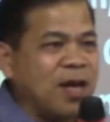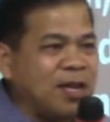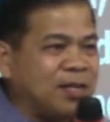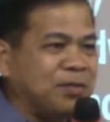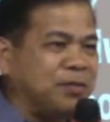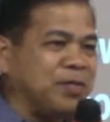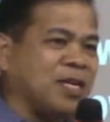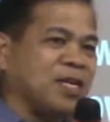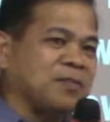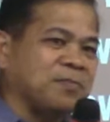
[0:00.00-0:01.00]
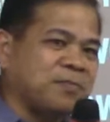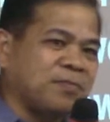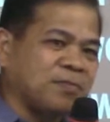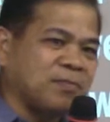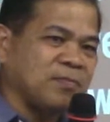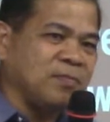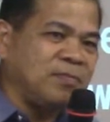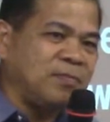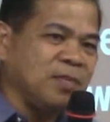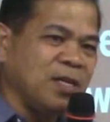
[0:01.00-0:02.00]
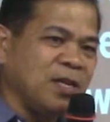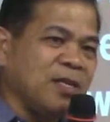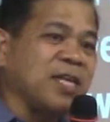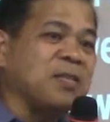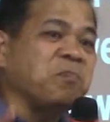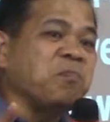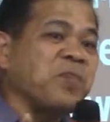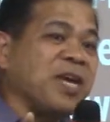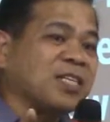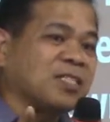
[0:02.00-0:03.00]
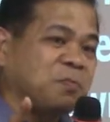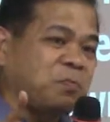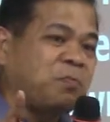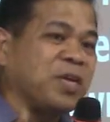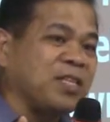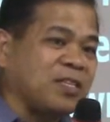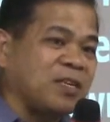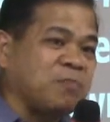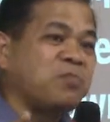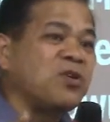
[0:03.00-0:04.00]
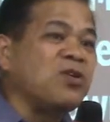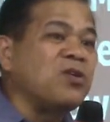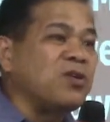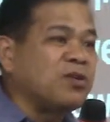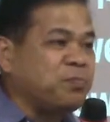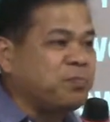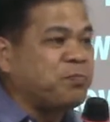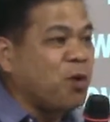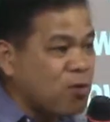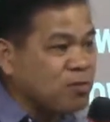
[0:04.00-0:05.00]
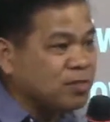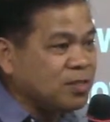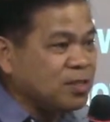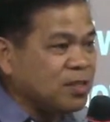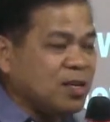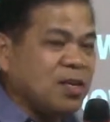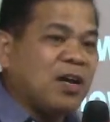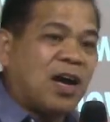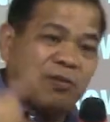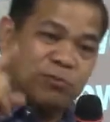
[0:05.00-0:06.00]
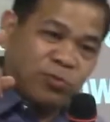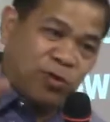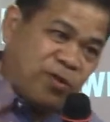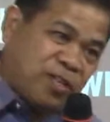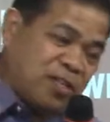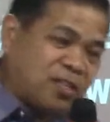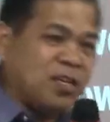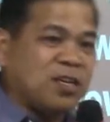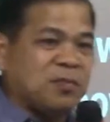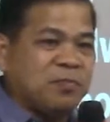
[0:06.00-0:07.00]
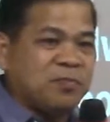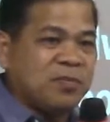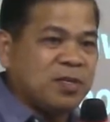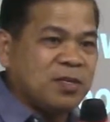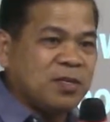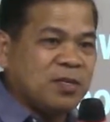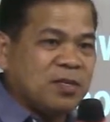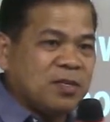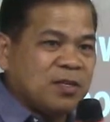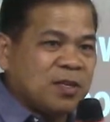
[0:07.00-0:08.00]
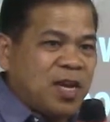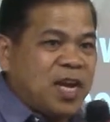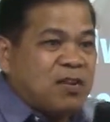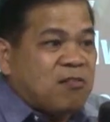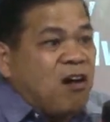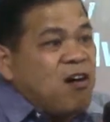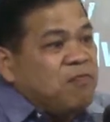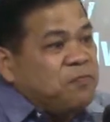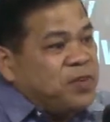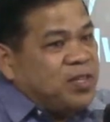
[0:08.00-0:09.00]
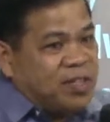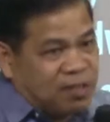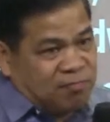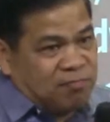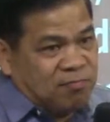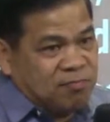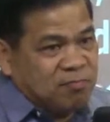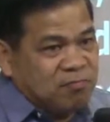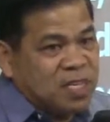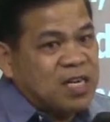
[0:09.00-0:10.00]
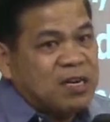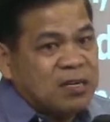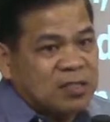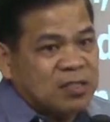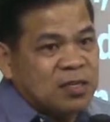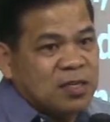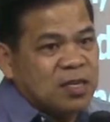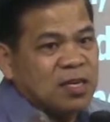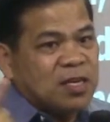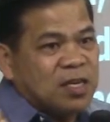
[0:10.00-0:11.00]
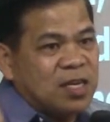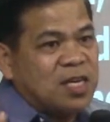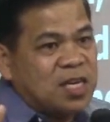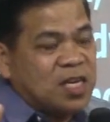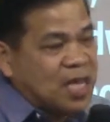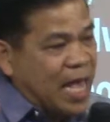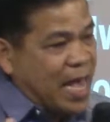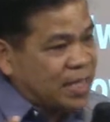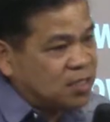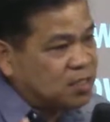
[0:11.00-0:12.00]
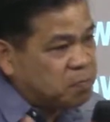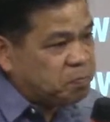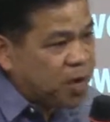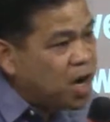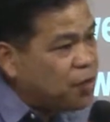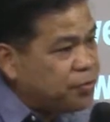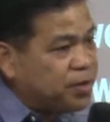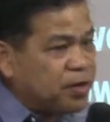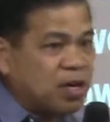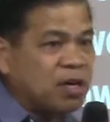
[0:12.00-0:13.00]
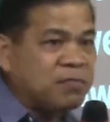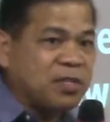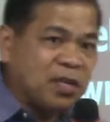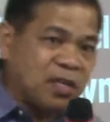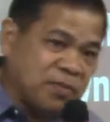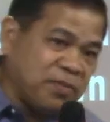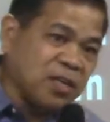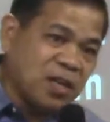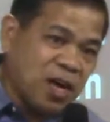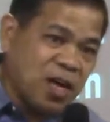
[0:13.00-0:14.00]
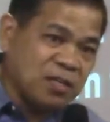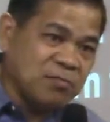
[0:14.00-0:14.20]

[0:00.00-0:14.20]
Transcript: Hallelujah. That makes Peter more bold, authoritative, and confident, because he has the power of the living God.